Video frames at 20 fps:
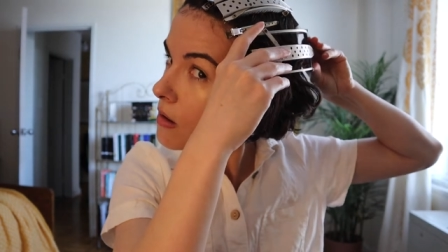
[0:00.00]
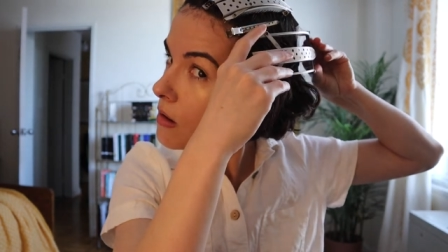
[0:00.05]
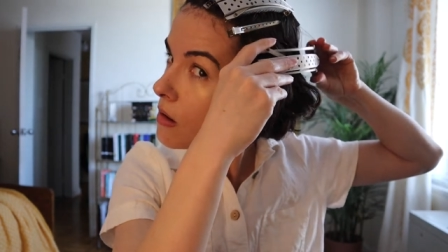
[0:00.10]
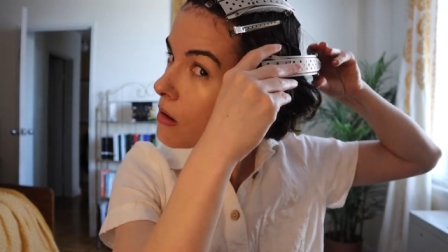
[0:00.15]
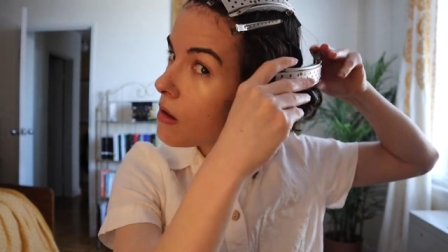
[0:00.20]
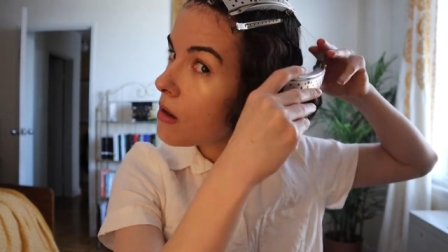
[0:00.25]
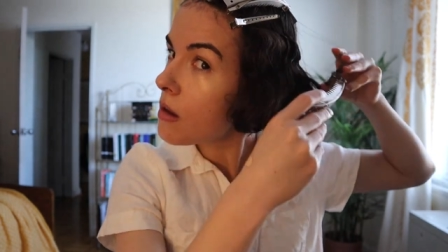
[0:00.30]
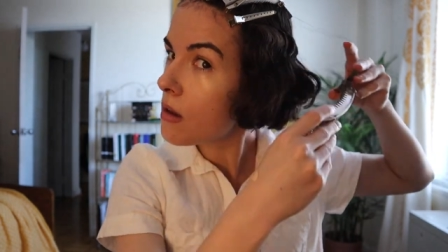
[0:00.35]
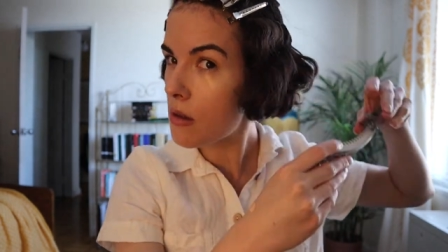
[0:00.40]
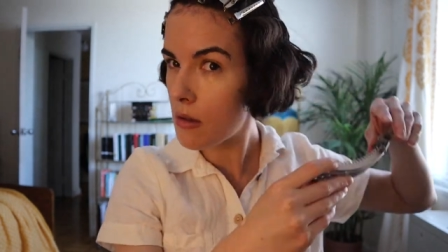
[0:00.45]

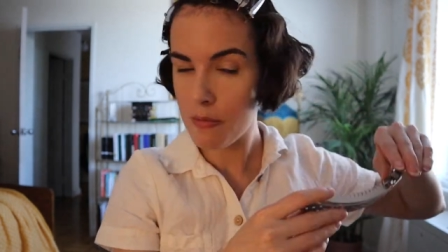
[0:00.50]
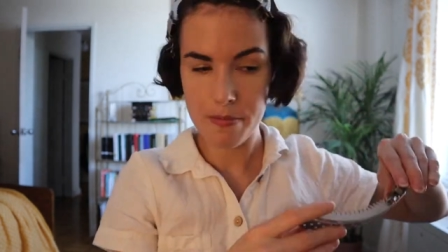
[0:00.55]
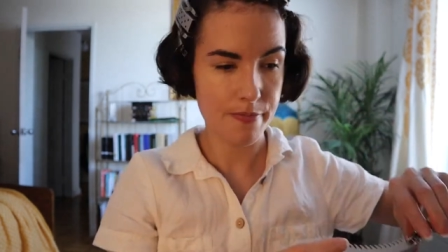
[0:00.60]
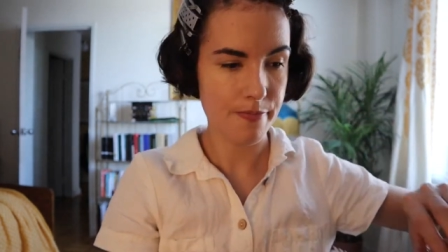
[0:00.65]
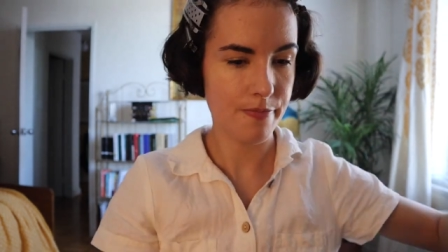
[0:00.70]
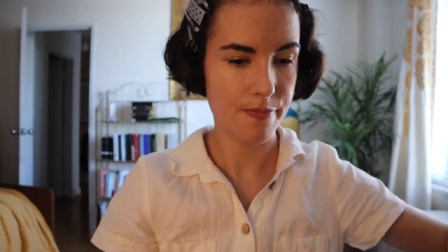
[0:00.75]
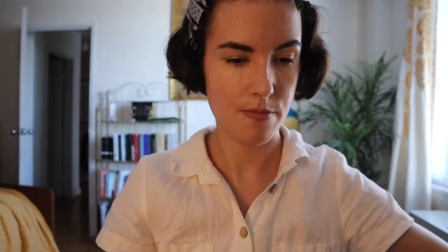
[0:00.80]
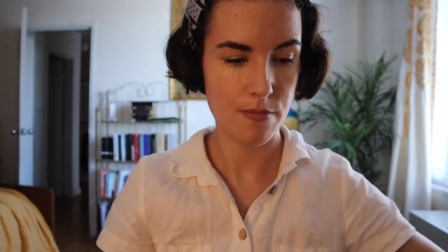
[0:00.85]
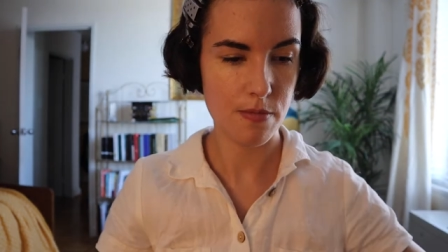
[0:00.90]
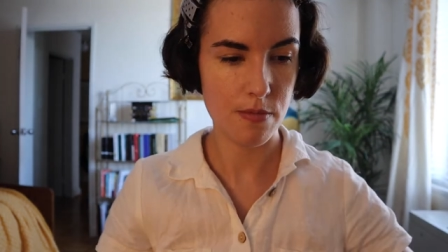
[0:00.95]

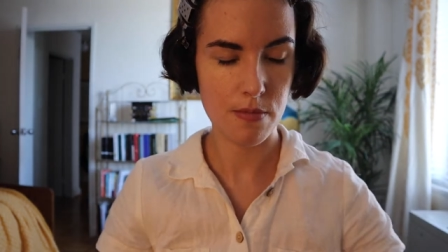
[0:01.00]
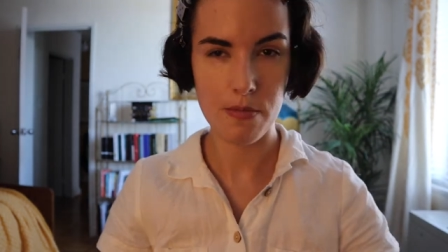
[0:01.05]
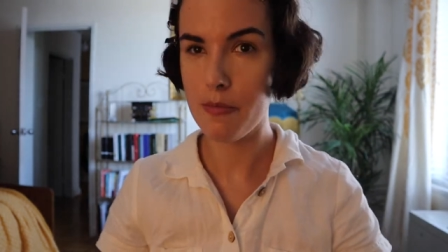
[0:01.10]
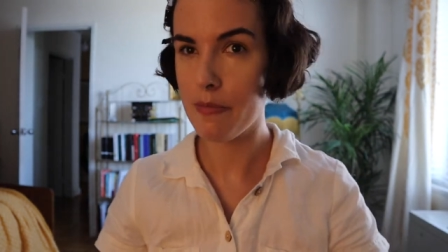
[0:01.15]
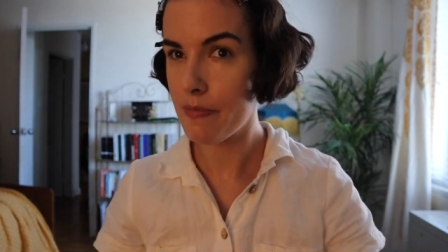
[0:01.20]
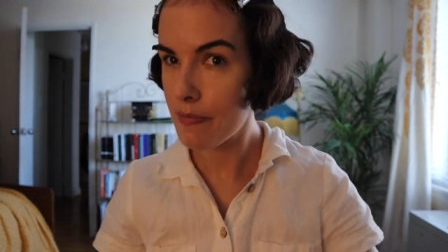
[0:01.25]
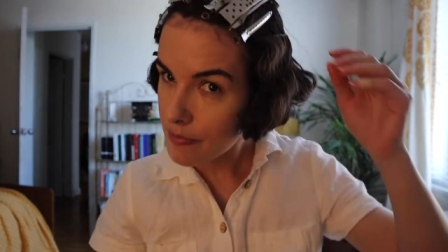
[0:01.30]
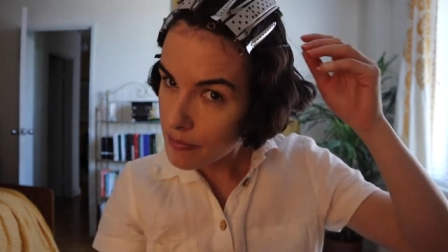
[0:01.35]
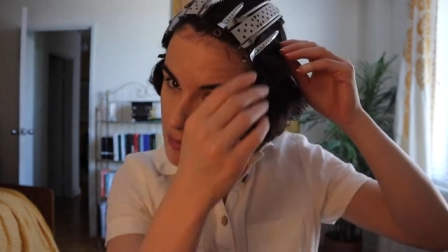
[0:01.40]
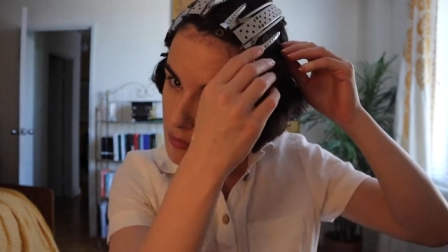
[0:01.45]
and
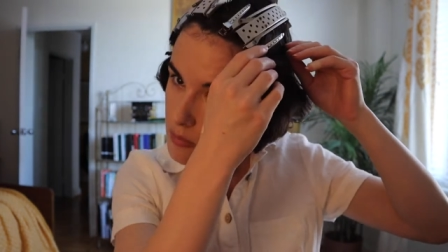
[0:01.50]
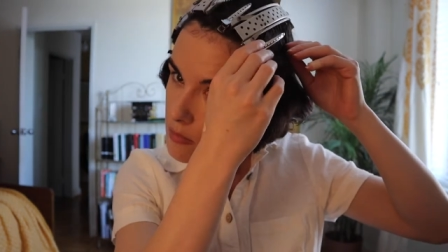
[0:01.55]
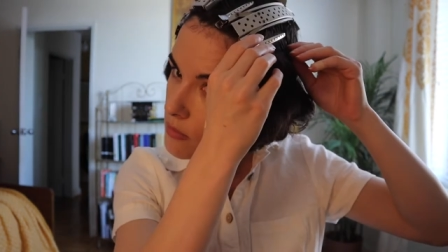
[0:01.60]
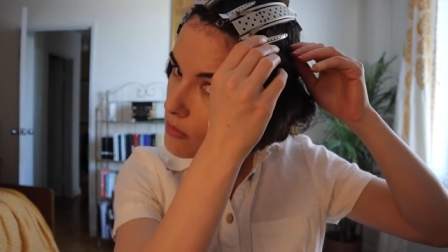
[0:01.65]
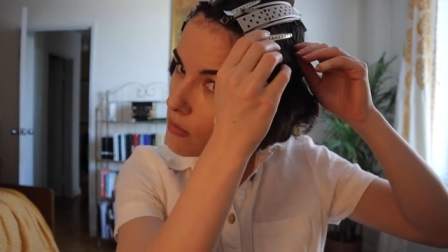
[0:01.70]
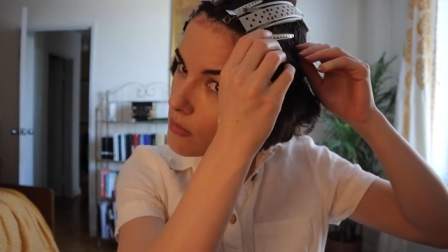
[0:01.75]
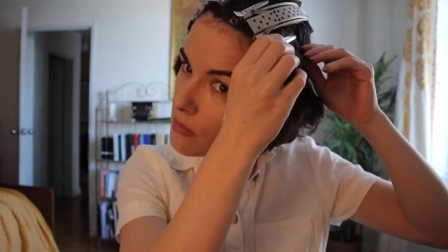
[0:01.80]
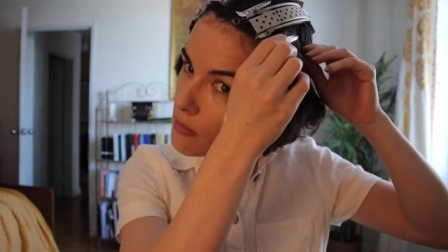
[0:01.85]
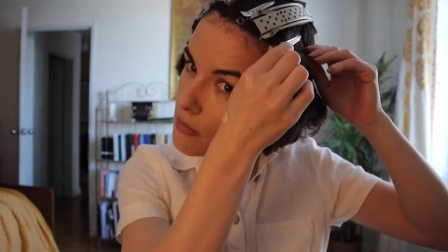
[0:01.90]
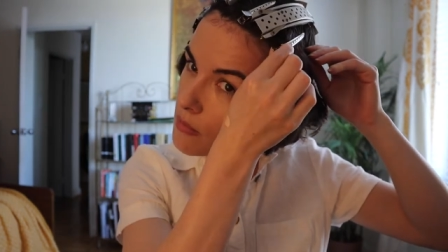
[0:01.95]
um,
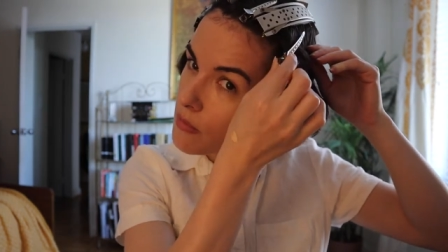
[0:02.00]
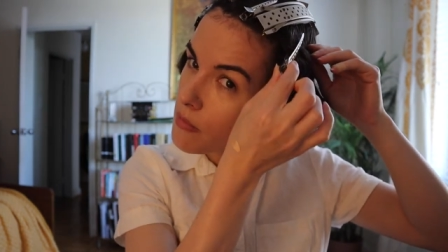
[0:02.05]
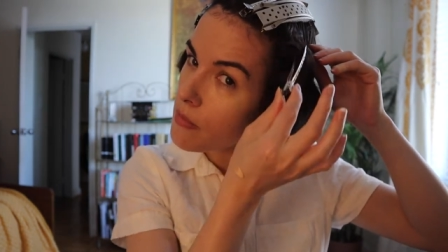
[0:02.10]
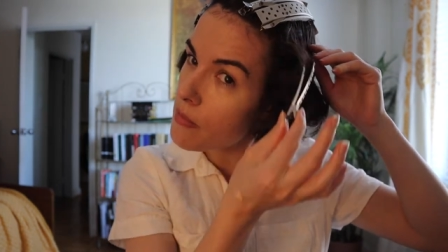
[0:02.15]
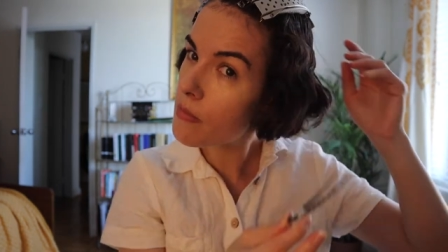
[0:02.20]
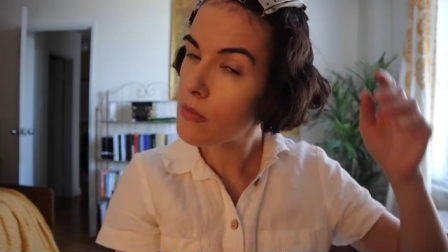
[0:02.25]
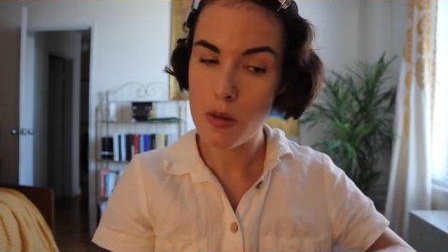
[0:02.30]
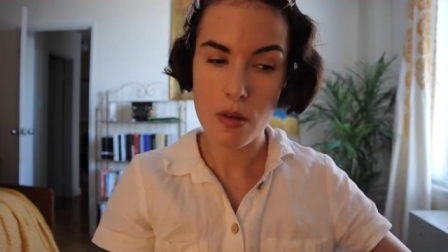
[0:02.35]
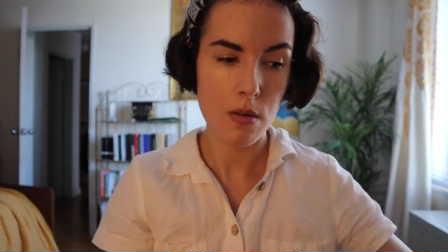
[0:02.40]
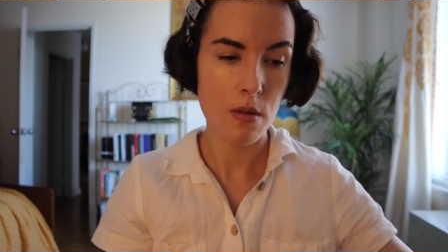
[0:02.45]

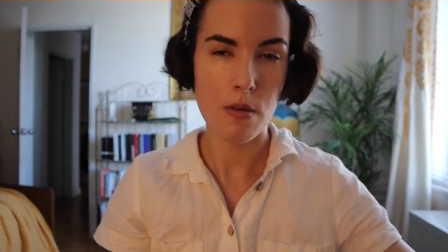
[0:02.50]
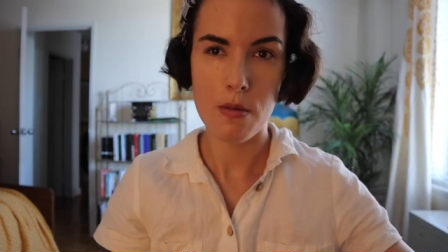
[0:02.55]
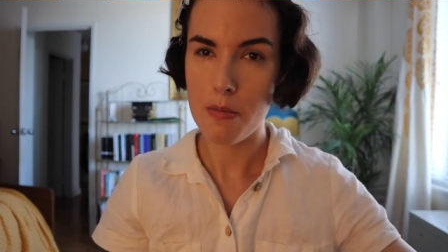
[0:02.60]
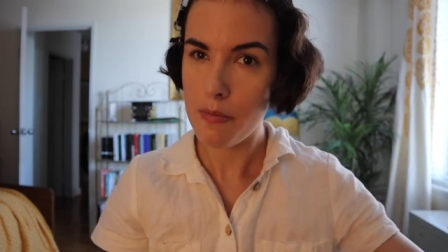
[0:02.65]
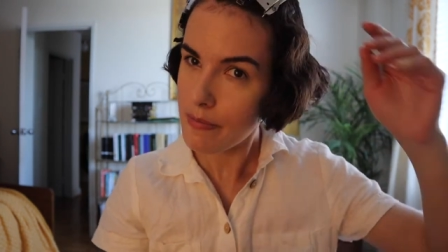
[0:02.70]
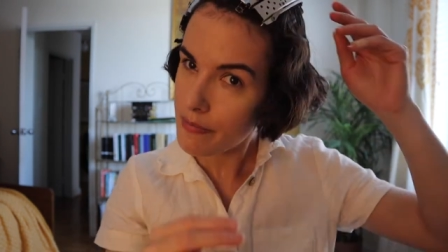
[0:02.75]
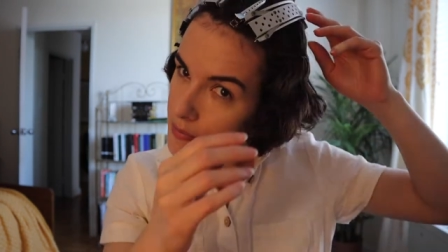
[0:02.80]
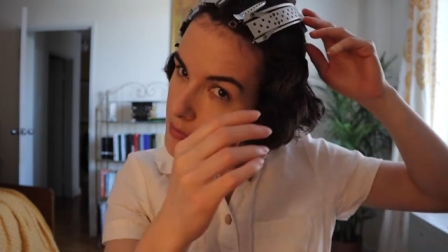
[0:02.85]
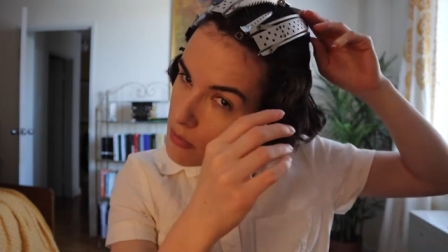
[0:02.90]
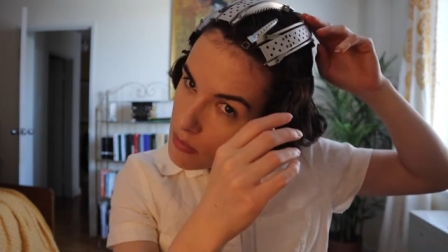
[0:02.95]
yeah, just give it some more